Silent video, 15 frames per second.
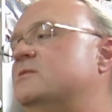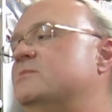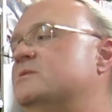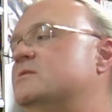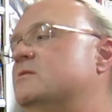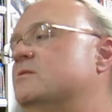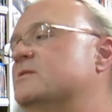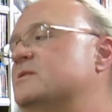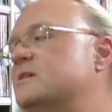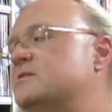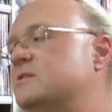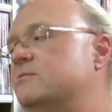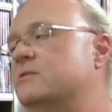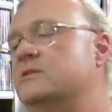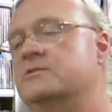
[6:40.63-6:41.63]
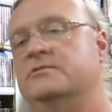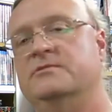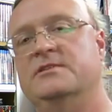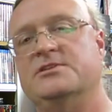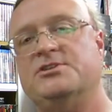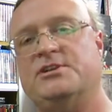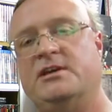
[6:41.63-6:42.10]
been told is actually really good.
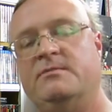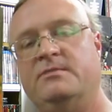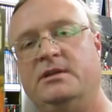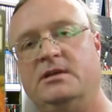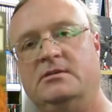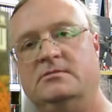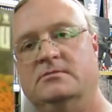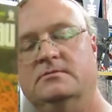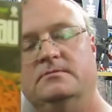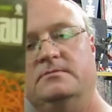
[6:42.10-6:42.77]
It's Shambhala.